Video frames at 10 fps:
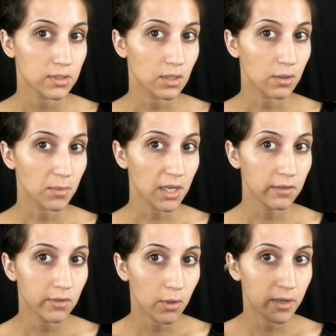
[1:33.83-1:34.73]
So I'm
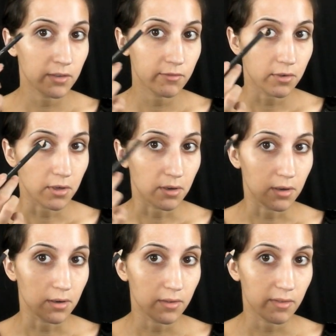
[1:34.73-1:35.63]
kind of going
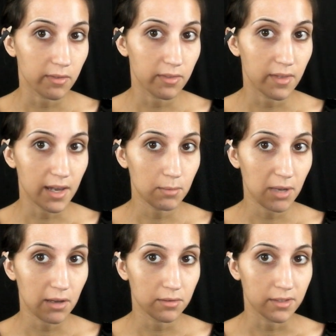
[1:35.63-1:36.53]
for that
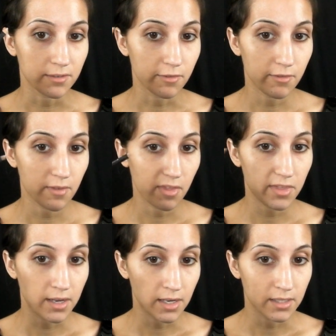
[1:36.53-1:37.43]
amount of
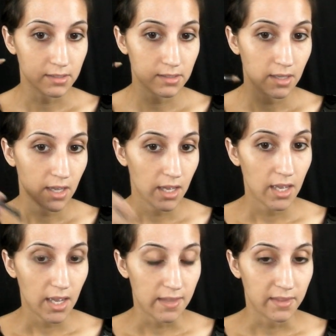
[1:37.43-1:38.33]
thinness,
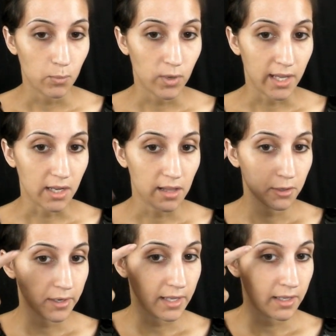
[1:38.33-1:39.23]
and then when I
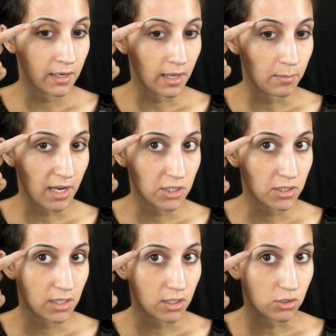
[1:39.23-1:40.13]
color it in, I'm
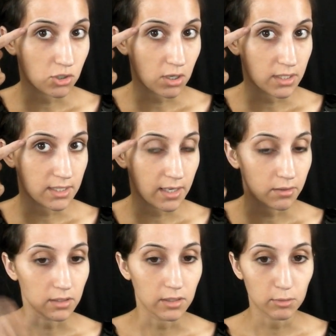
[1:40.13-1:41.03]
actually going to draw it
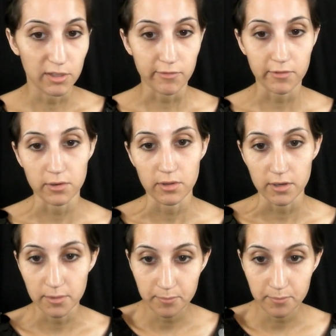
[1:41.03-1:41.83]
down a little bit further.